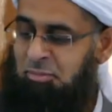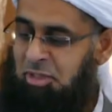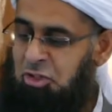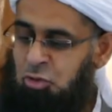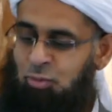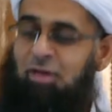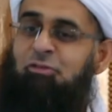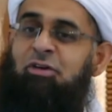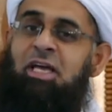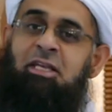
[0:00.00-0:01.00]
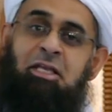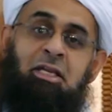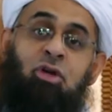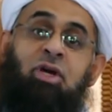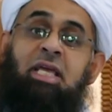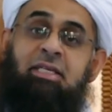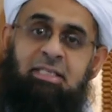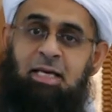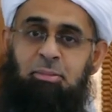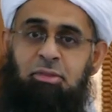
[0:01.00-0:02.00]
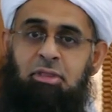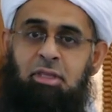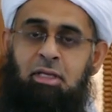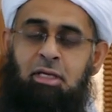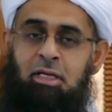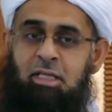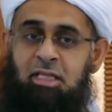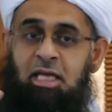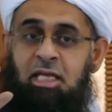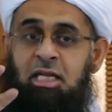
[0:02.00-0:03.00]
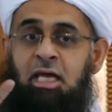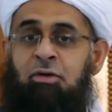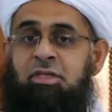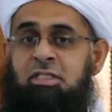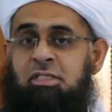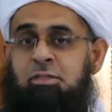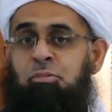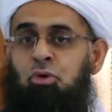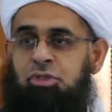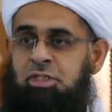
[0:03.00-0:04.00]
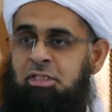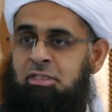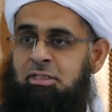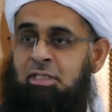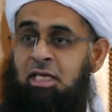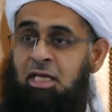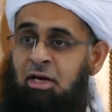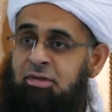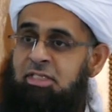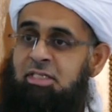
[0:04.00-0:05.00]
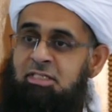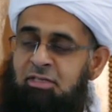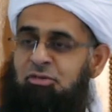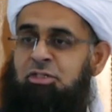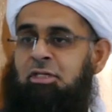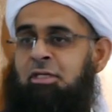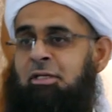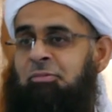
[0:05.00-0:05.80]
But you will find in great depth the inheritance portions, the inheritance division.